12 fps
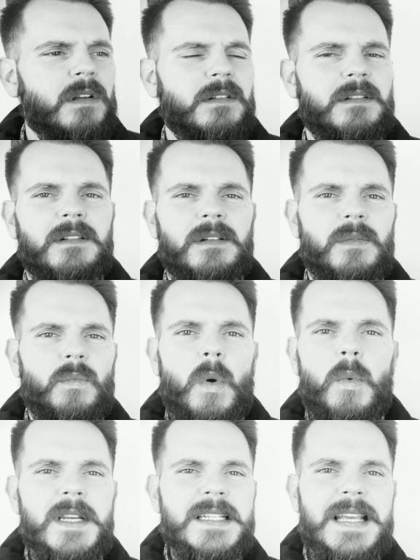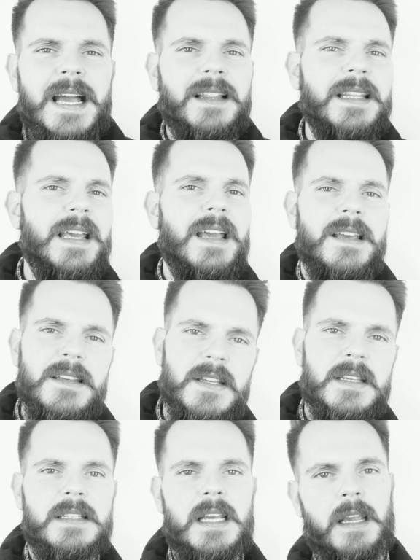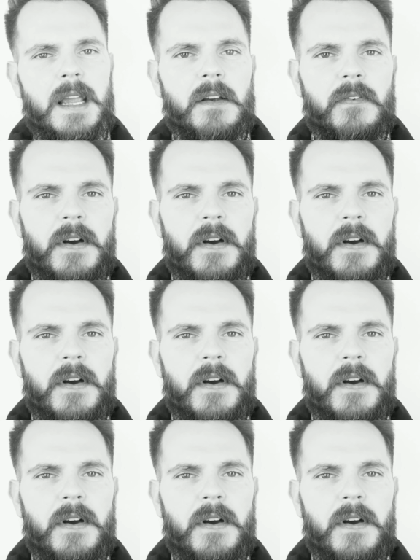well, well, what exactly is a sinking